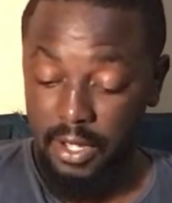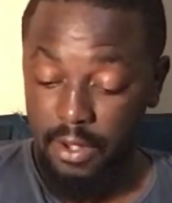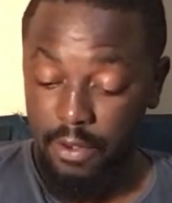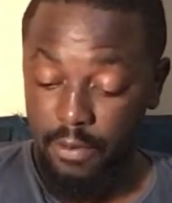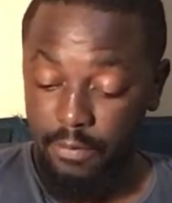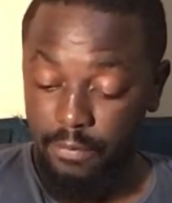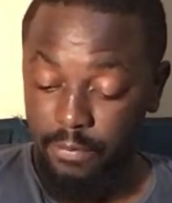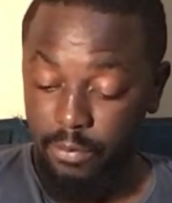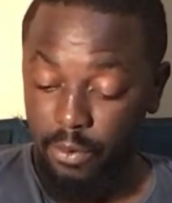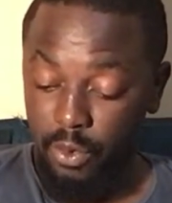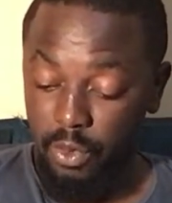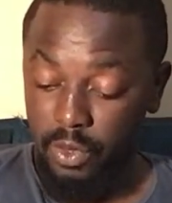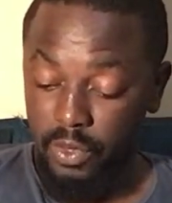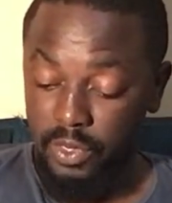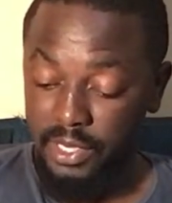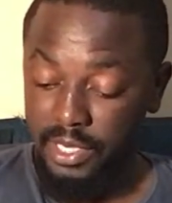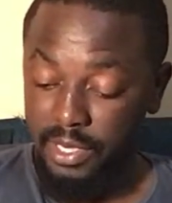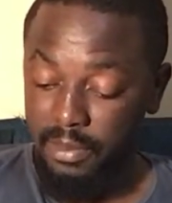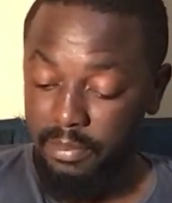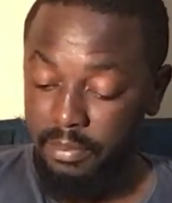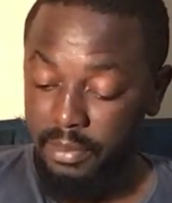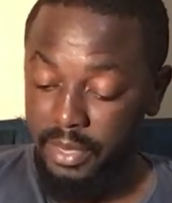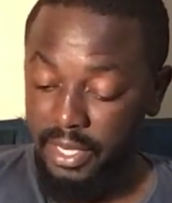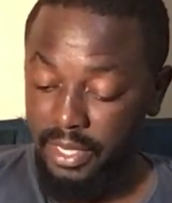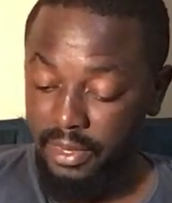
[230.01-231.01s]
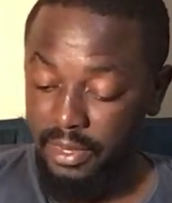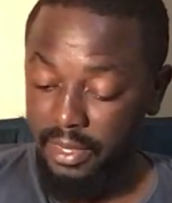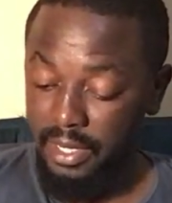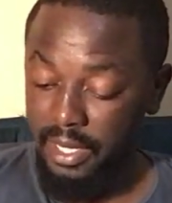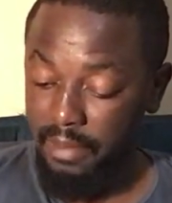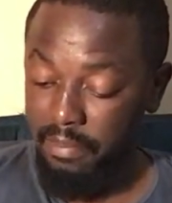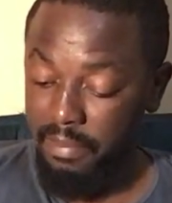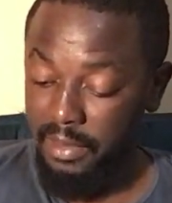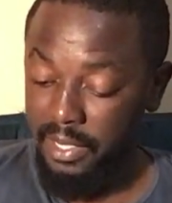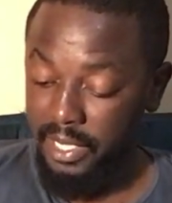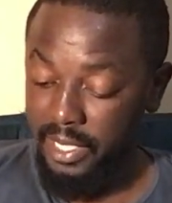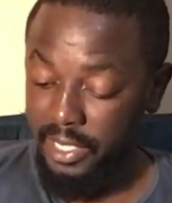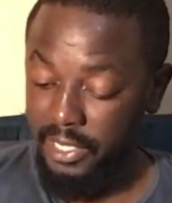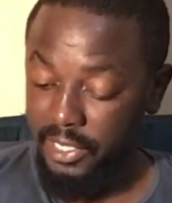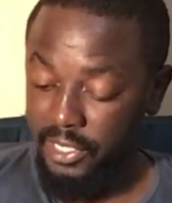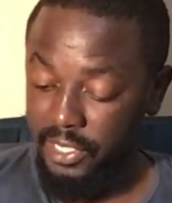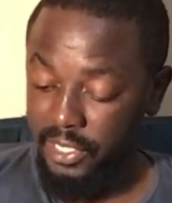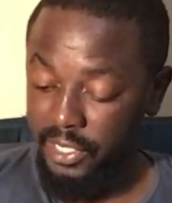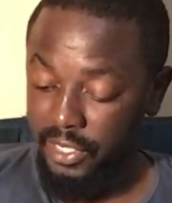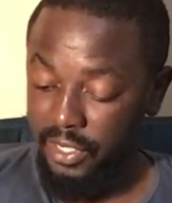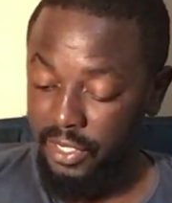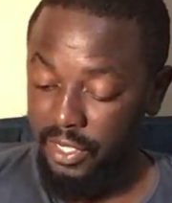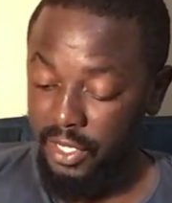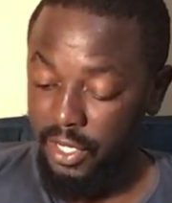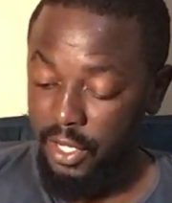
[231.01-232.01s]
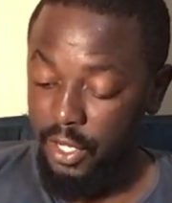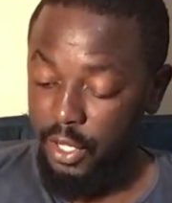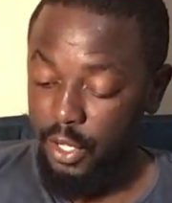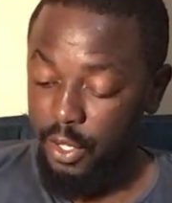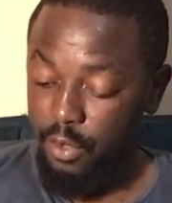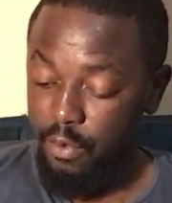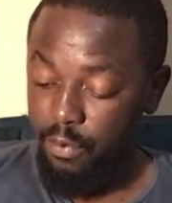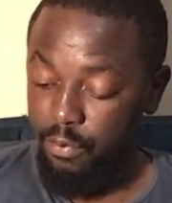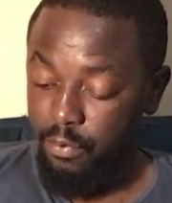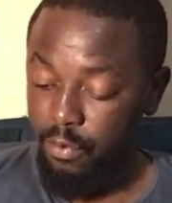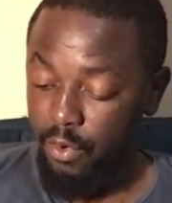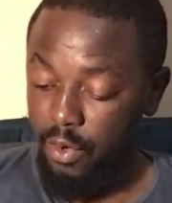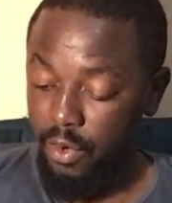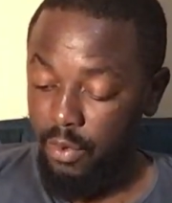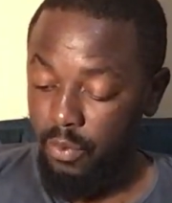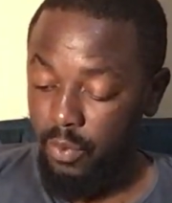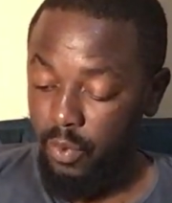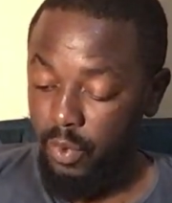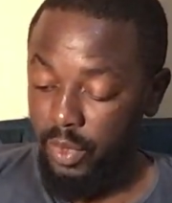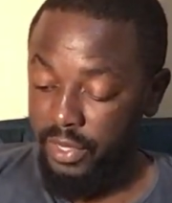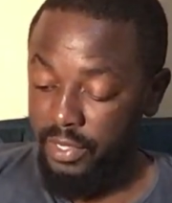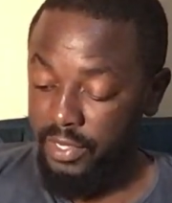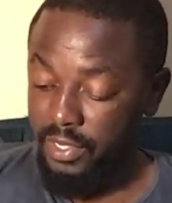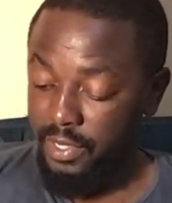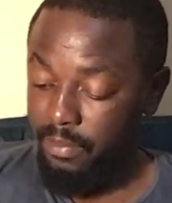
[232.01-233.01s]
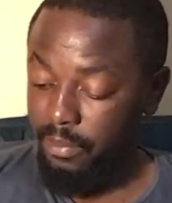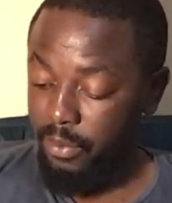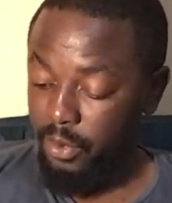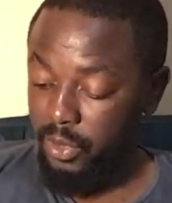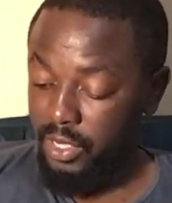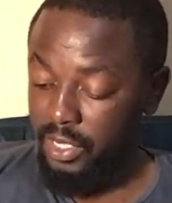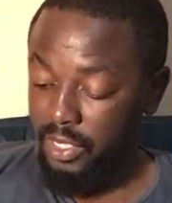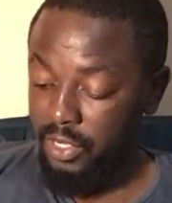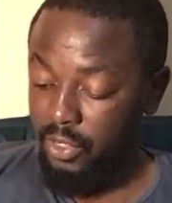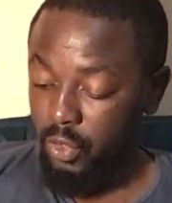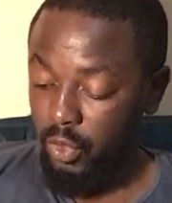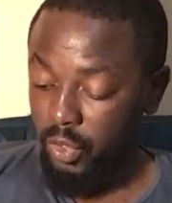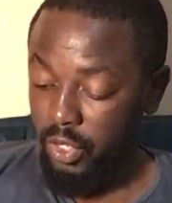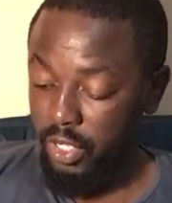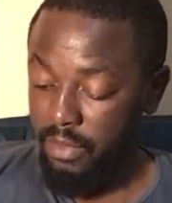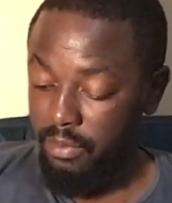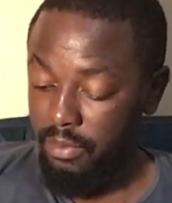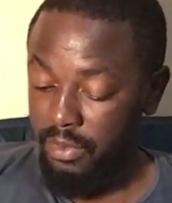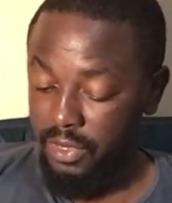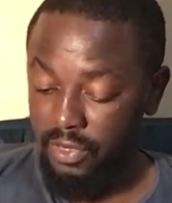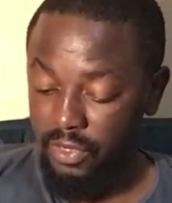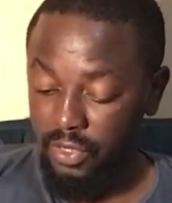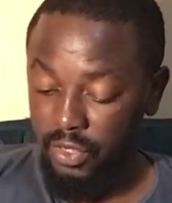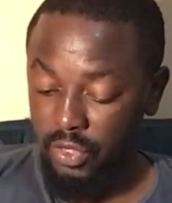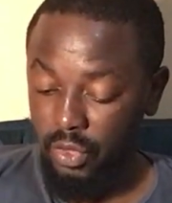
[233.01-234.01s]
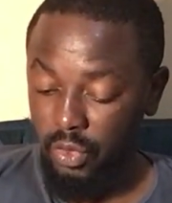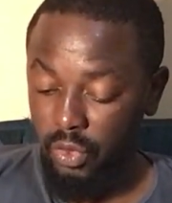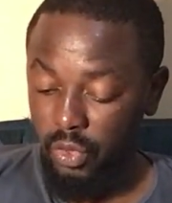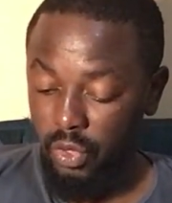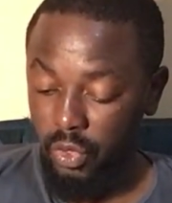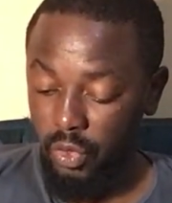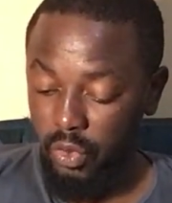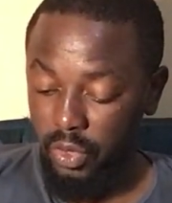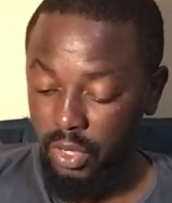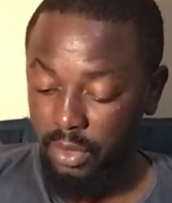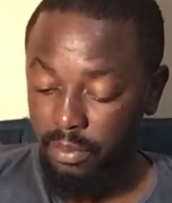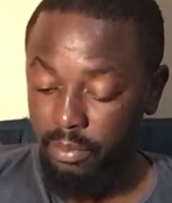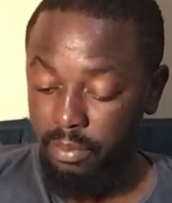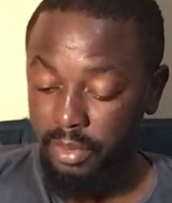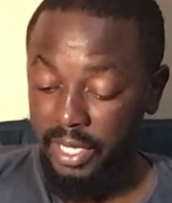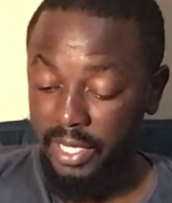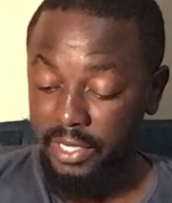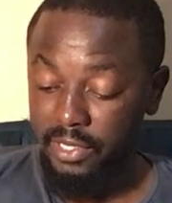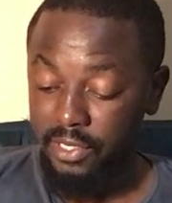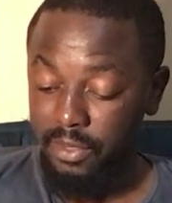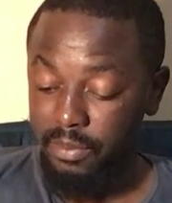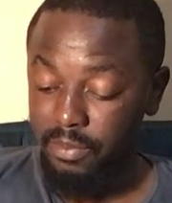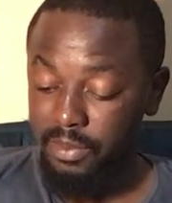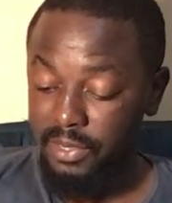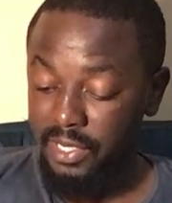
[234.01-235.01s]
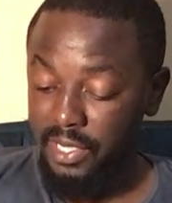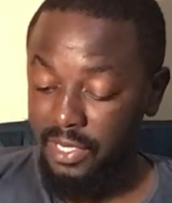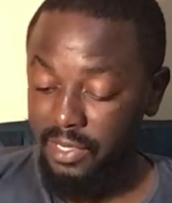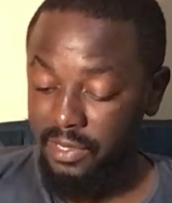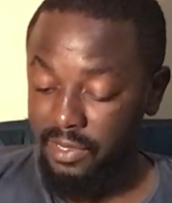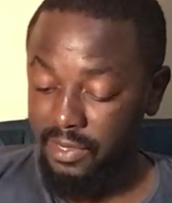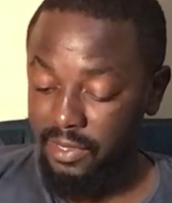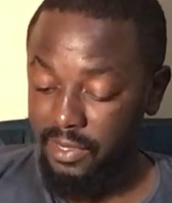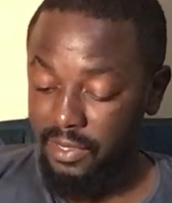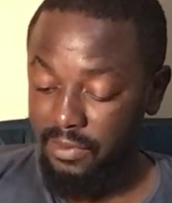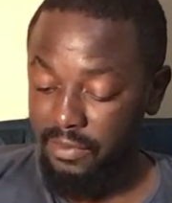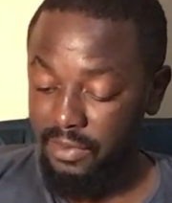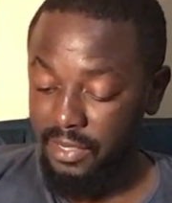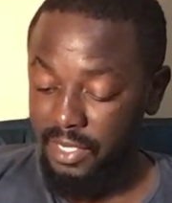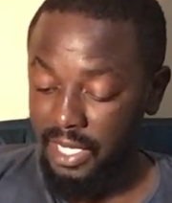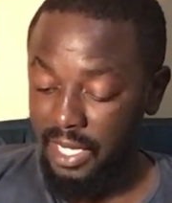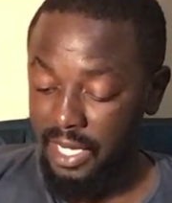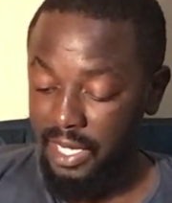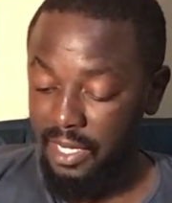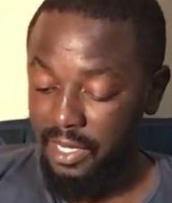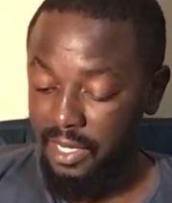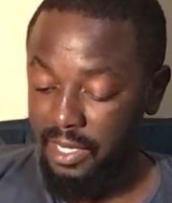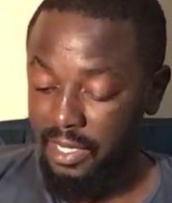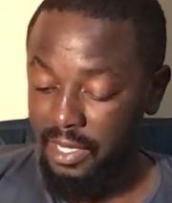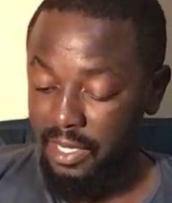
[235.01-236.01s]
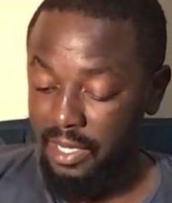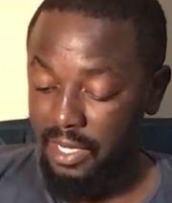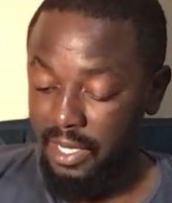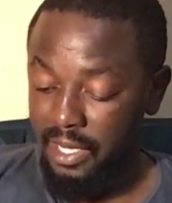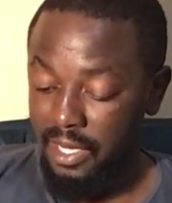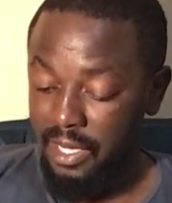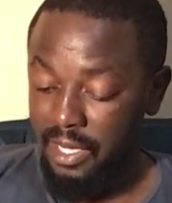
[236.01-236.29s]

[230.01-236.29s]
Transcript: 4. Submit the application form with supporting documents, your local branch representatives, and